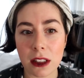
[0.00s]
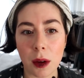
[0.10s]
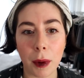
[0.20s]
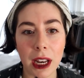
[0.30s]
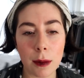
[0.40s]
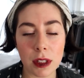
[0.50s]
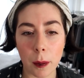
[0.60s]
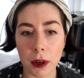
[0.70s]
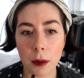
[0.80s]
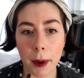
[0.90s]
this on my lips,
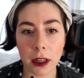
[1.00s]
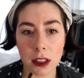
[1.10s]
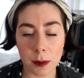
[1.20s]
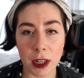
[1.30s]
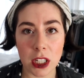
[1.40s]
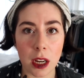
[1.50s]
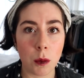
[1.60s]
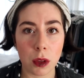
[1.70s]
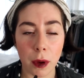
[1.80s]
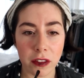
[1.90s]
I'm gonna smudge it
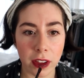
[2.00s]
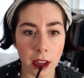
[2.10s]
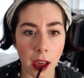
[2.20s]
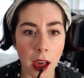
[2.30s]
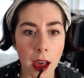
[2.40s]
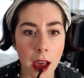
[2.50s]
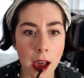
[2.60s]
in with my finger.